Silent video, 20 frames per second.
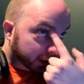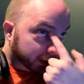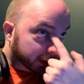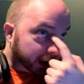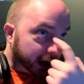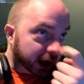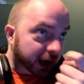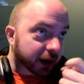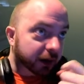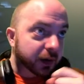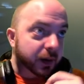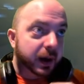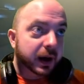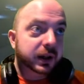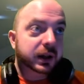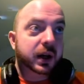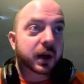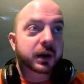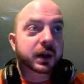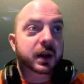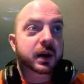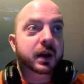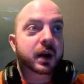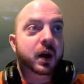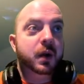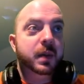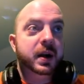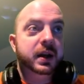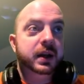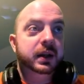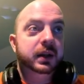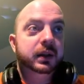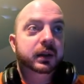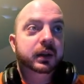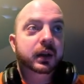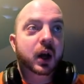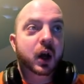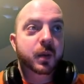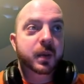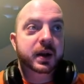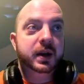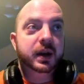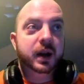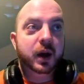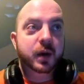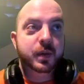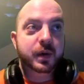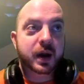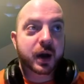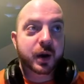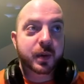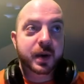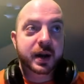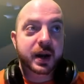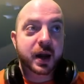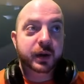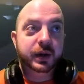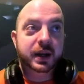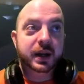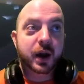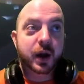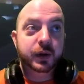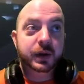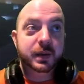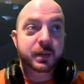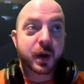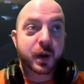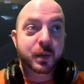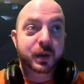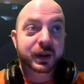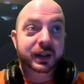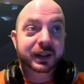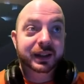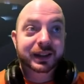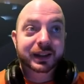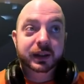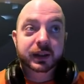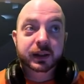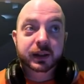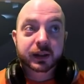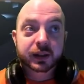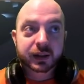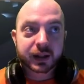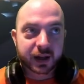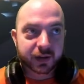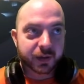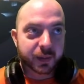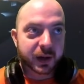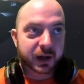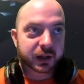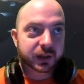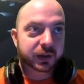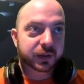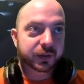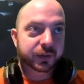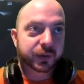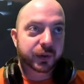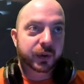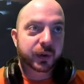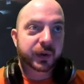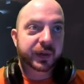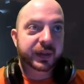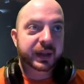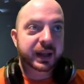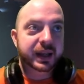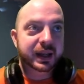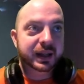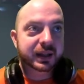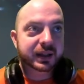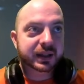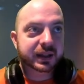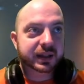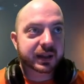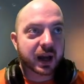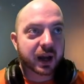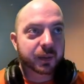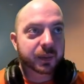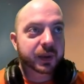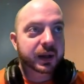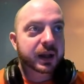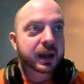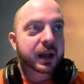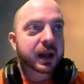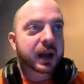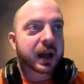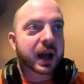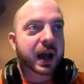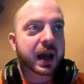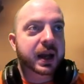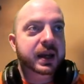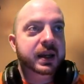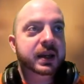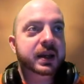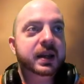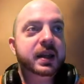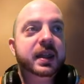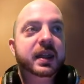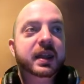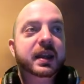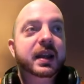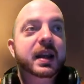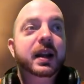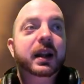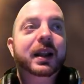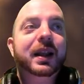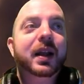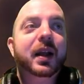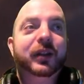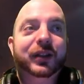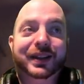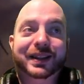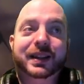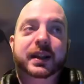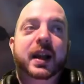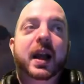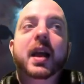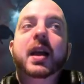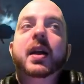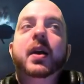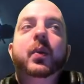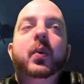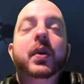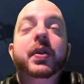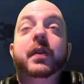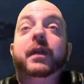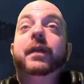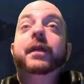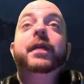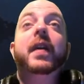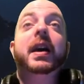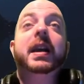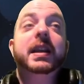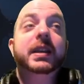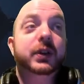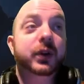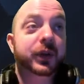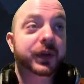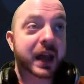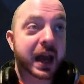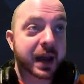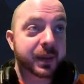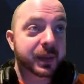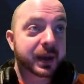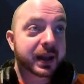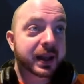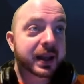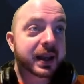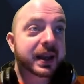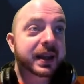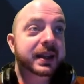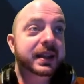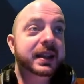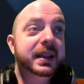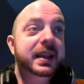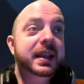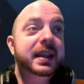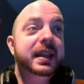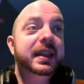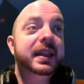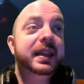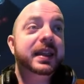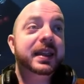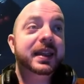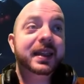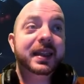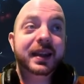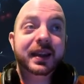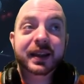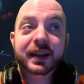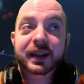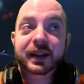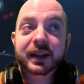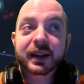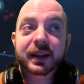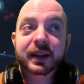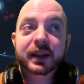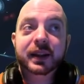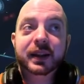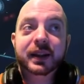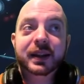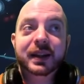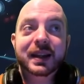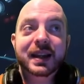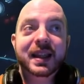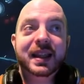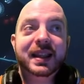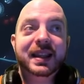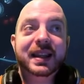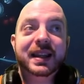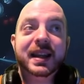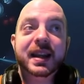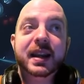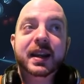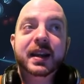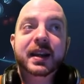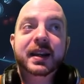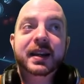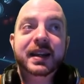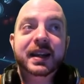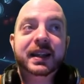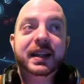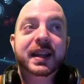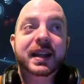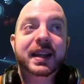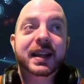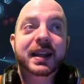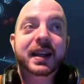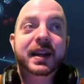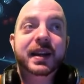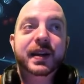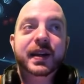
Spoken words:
Thank you very much, Odin Omen. Odin Momen. Thank you very much for the sub. Nith. What the fuck is your name? Nith. Nithti. Nithti.